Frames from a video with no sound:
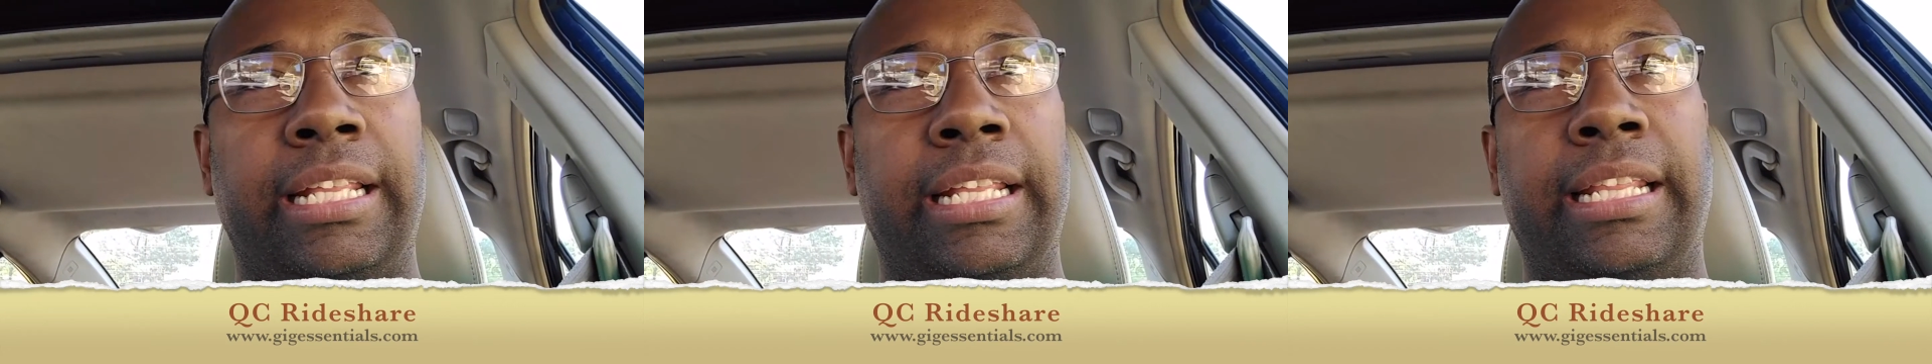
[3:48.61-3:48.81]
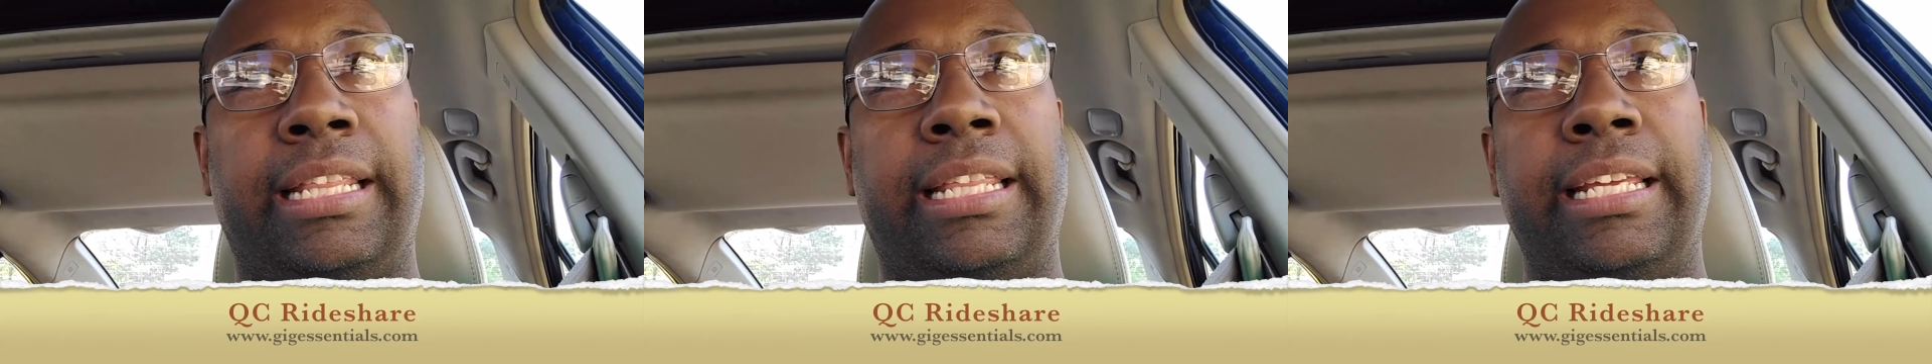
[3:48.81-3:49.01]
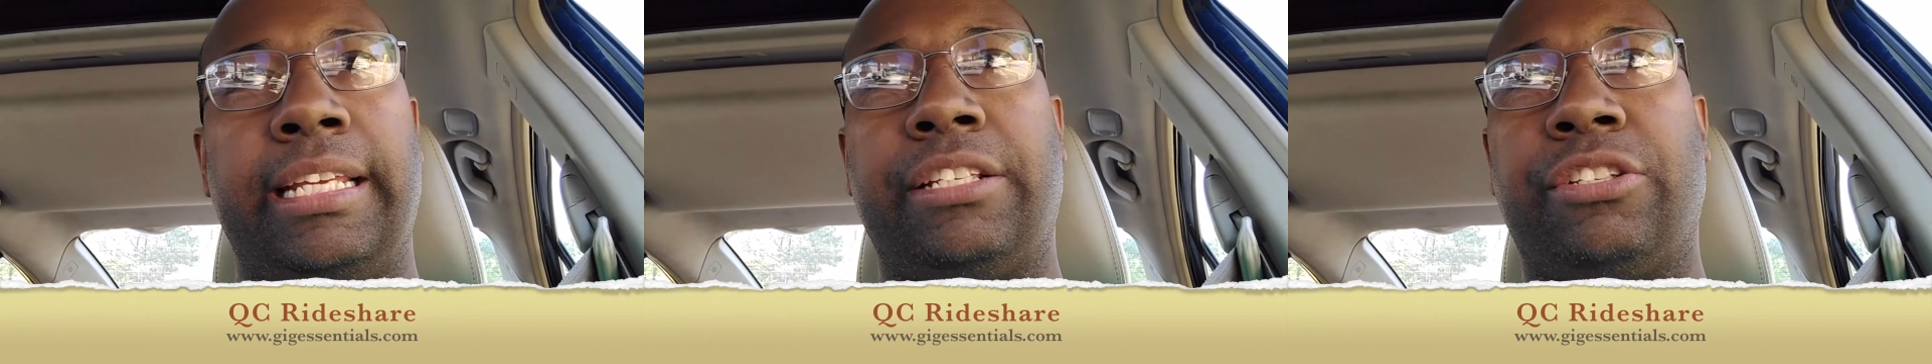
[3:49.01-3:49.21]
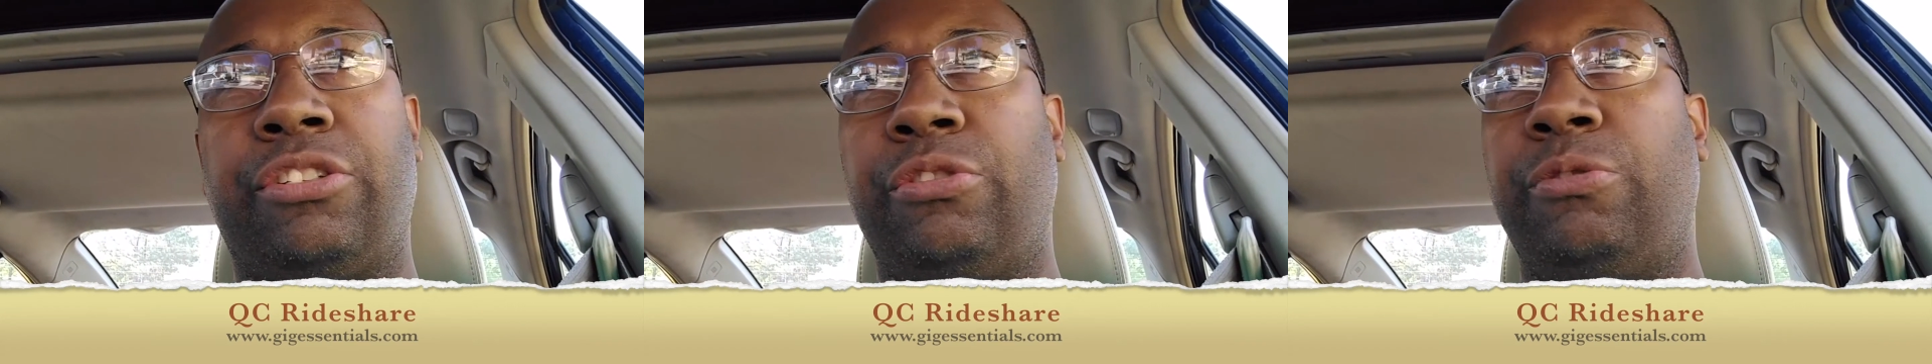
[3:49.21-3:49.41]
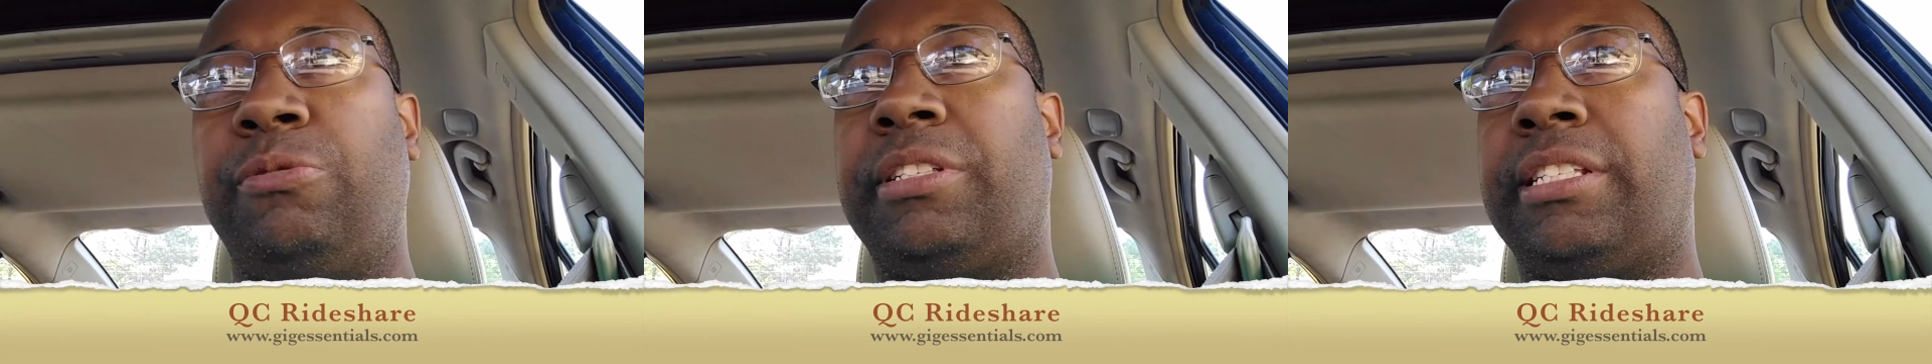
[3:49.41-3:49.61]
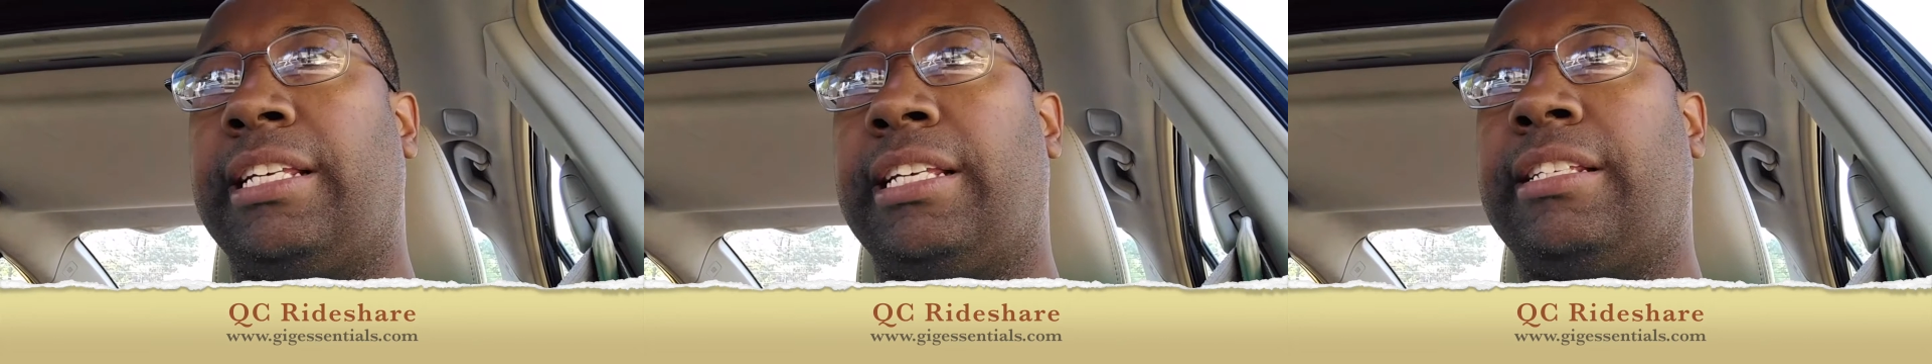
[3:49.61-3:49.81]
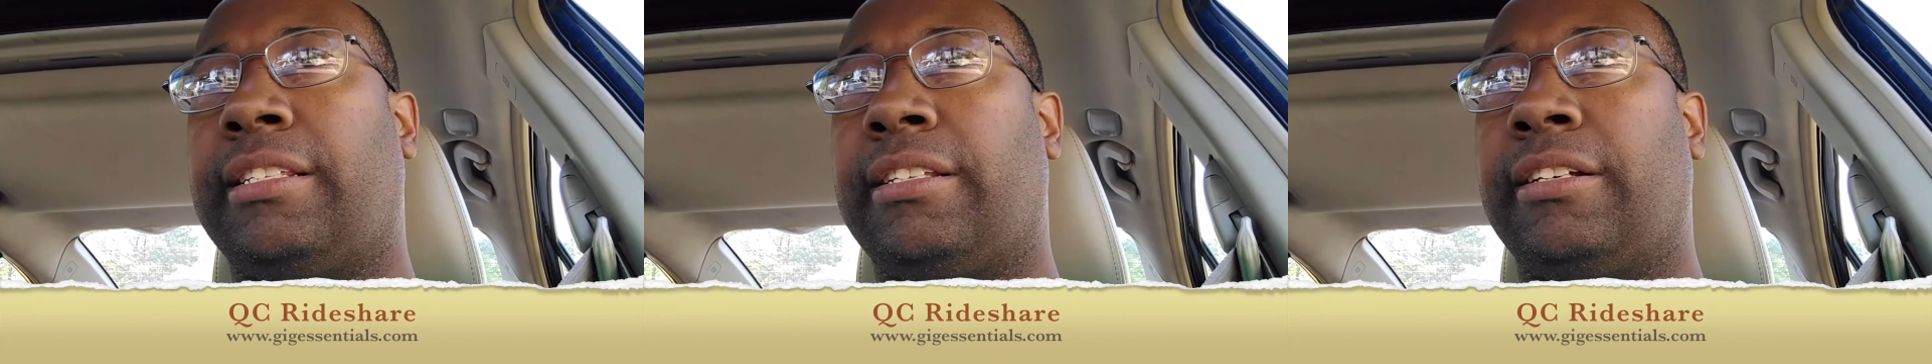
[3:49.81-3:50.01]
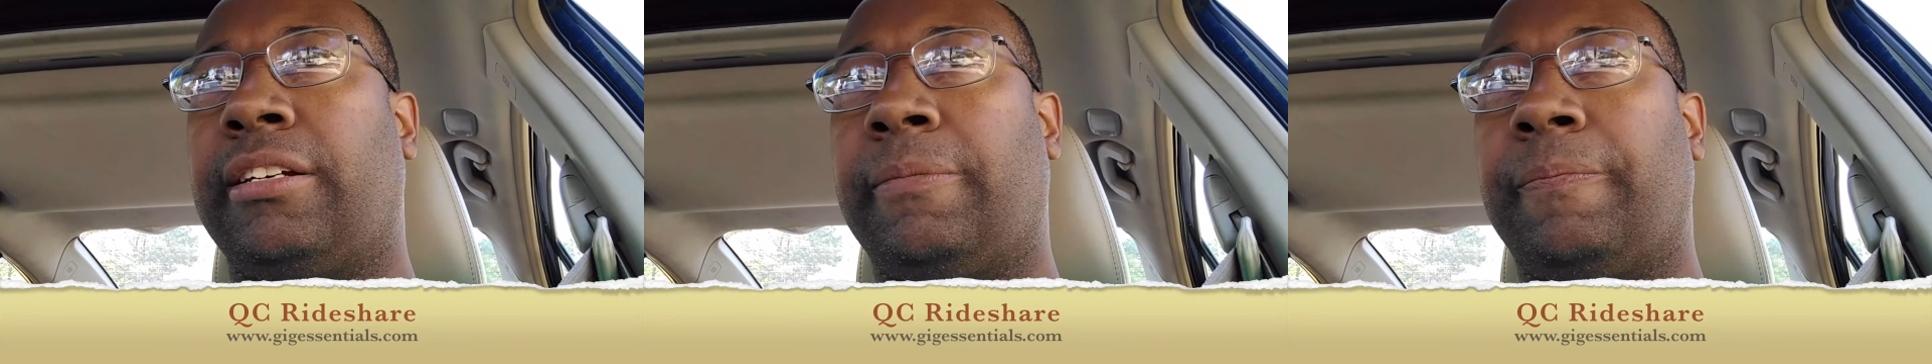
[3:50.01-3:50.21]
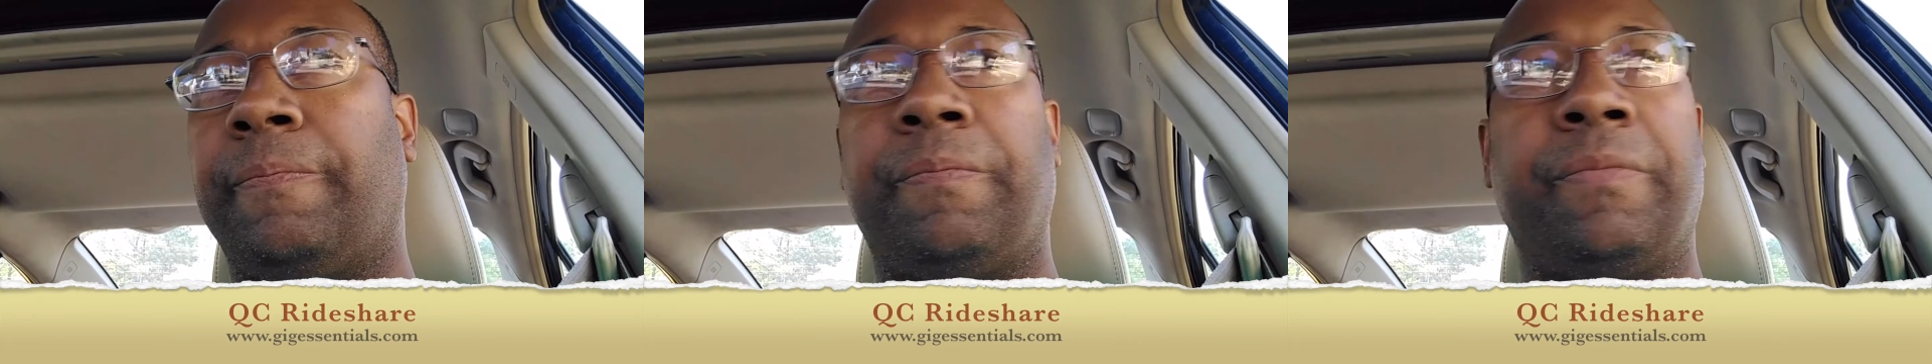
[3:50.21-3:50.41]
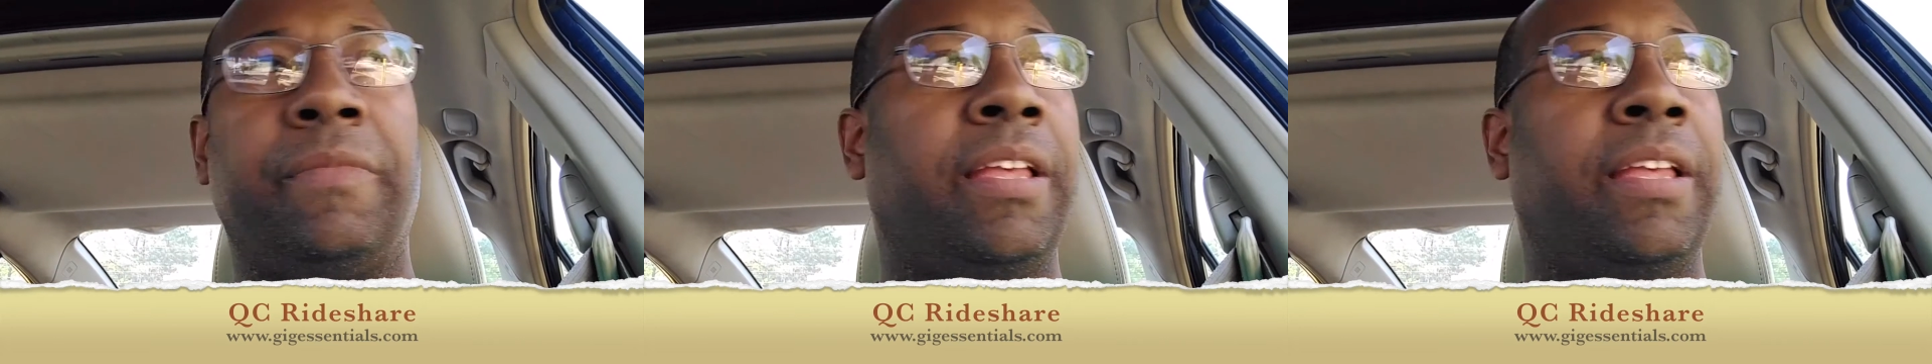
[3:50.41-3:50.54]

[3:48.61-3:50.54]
this new system